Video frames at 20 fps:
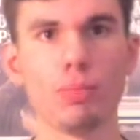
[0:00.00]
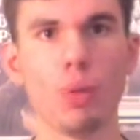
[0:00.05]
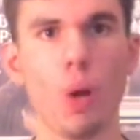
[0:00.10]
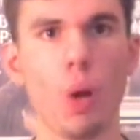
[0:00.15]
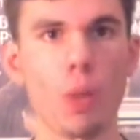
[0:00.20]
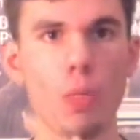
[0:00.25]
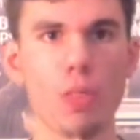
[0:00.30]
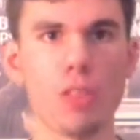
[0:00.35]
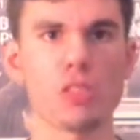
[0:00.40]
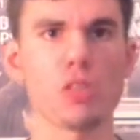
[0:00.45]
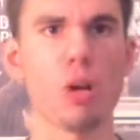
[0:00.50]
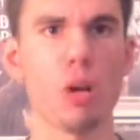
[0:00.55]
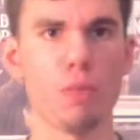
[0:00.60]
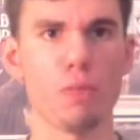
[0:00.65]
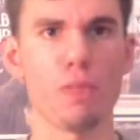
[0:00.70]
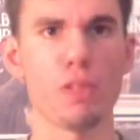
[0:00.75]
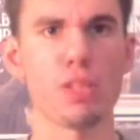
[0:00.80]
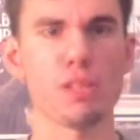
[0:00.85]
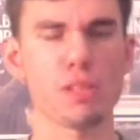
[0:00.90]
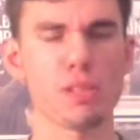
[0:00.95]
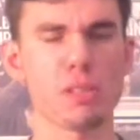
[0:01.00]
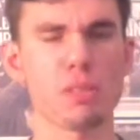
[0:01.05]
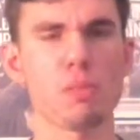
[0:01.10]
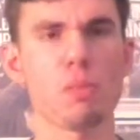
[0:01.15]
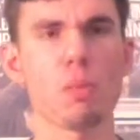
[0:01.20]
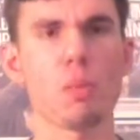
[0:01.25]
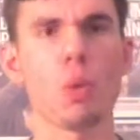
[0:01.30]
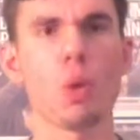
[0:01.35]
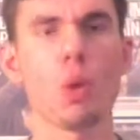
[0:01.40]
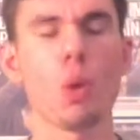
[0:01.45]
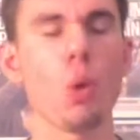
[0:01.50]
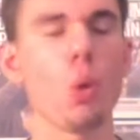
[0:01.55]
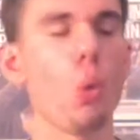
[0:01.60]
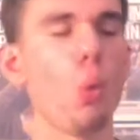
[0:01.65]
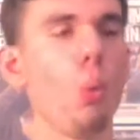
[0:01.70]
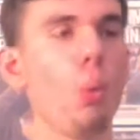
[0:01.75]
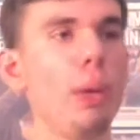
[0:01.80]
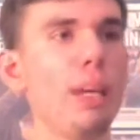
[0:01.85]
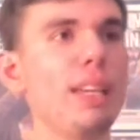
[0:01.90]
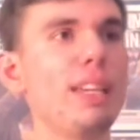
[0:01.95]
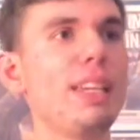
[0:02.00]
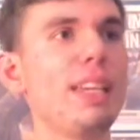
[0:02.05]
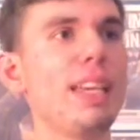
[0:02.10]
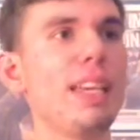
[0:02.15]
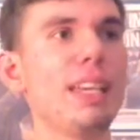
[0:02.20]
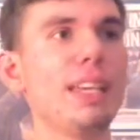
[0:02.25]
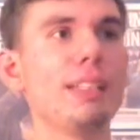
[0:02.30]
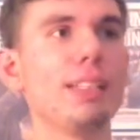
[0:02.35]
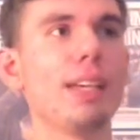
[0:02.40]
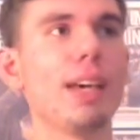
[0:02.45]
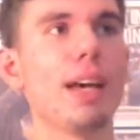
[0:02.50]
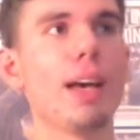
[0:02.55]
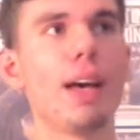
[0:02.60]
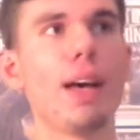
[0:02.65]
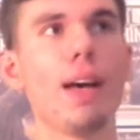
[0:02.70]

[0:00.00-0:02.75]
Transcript: on this offense. We need